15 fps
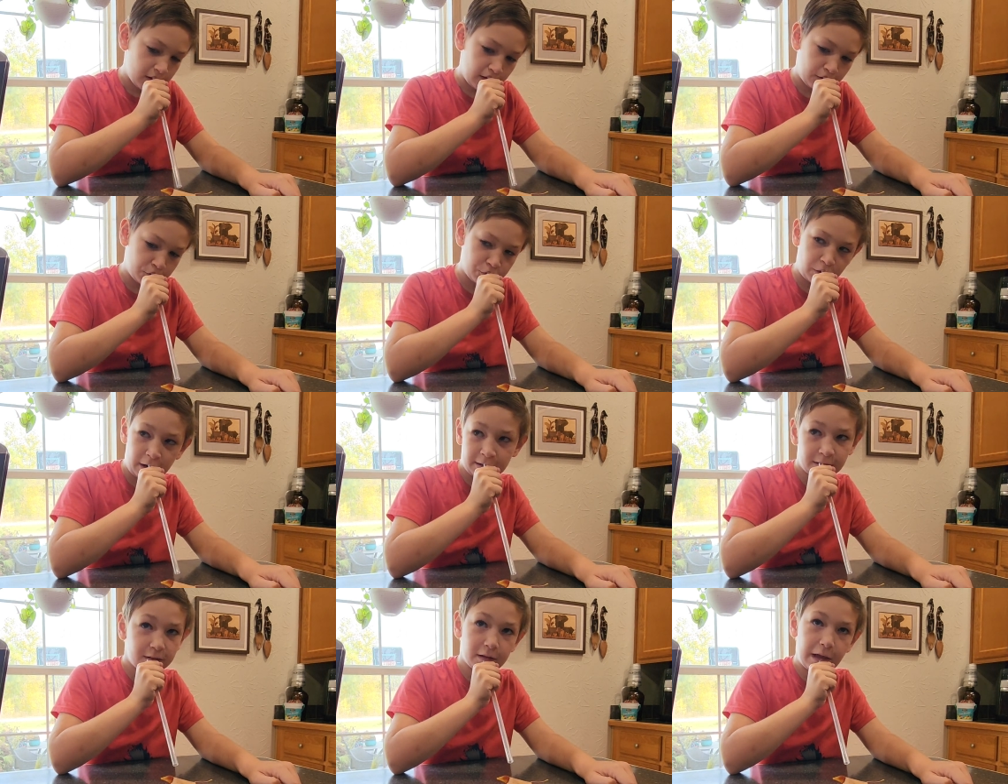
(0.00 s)
And
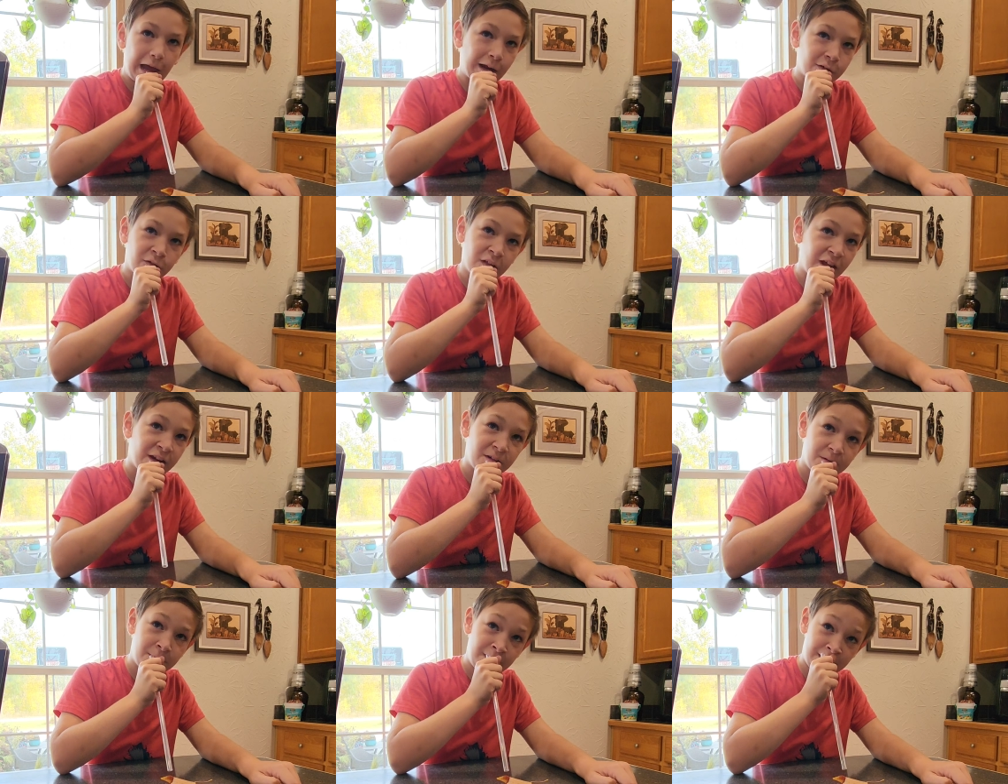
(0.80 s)
try
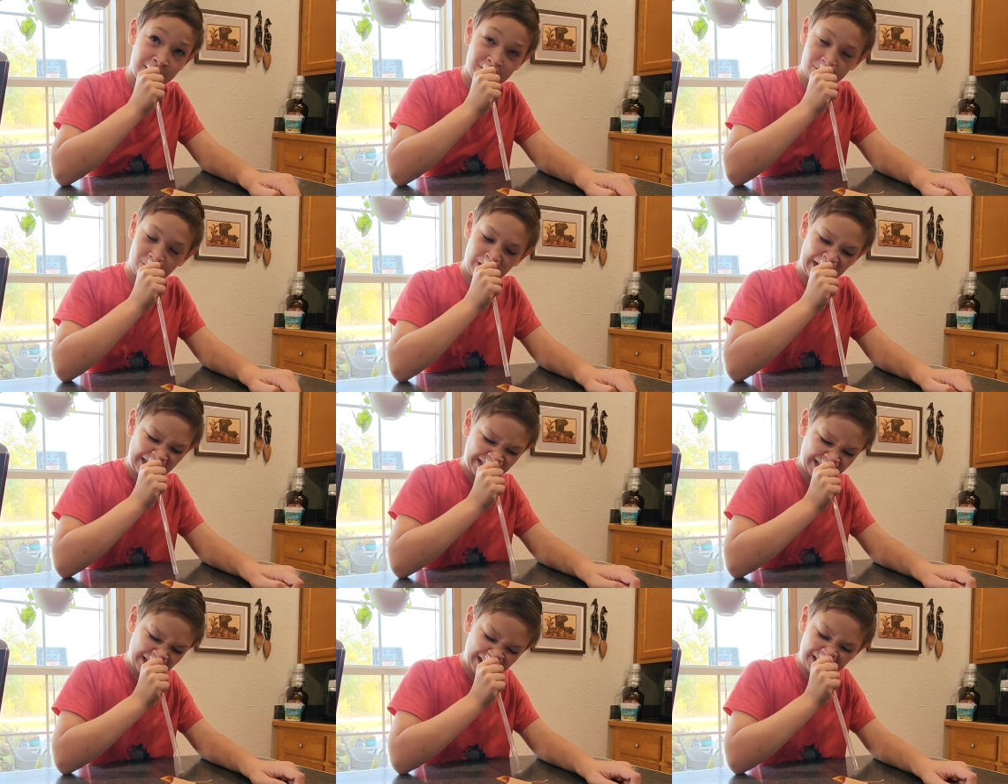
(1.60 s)

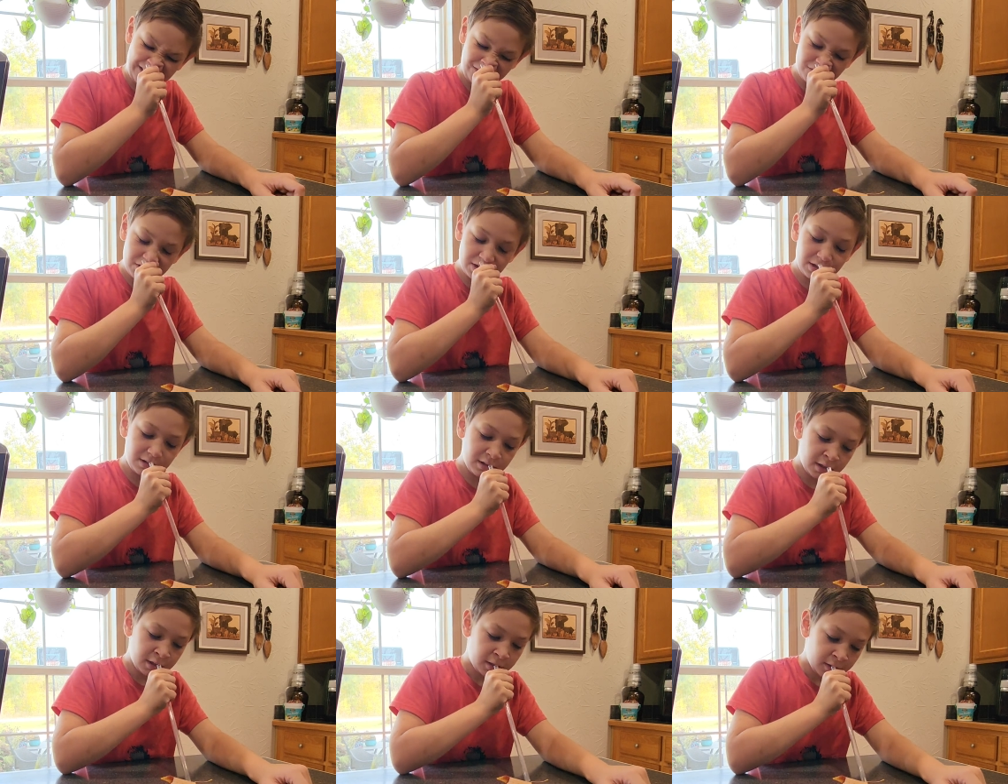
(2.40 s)
and see if it
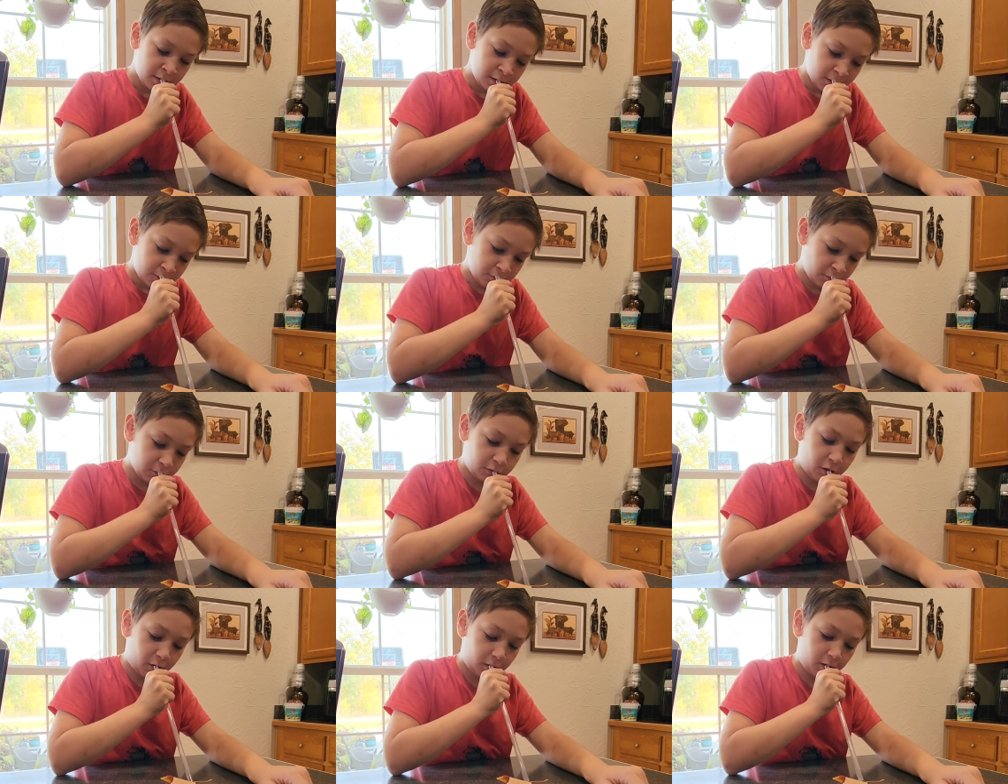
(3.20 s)
will
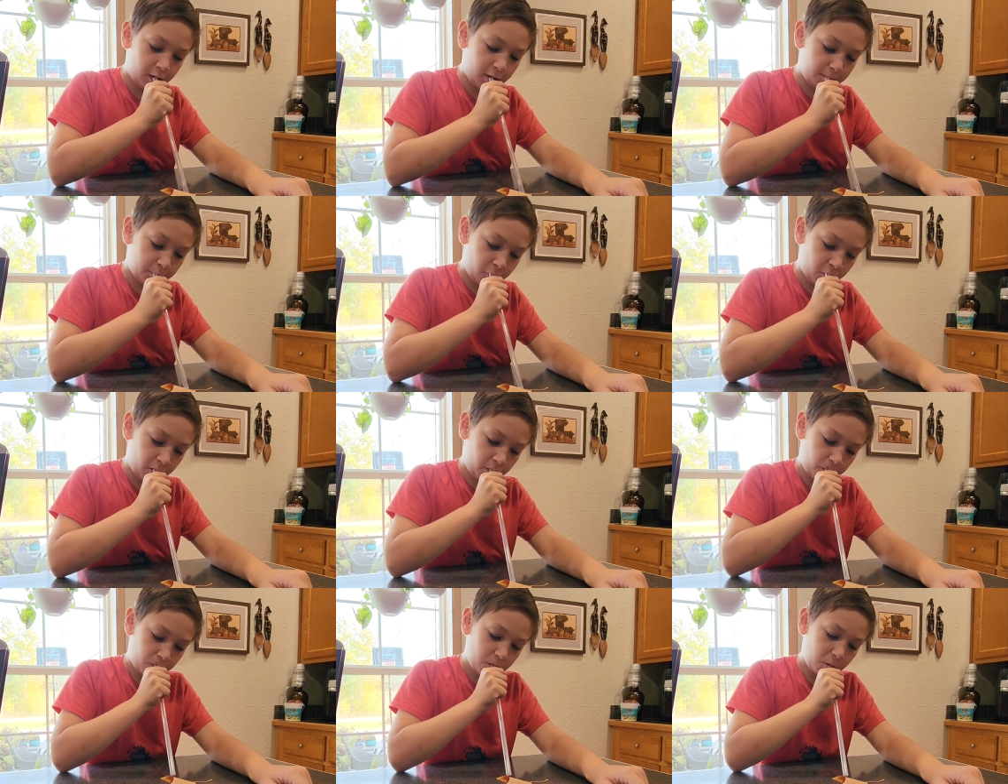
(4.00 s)
suck up more.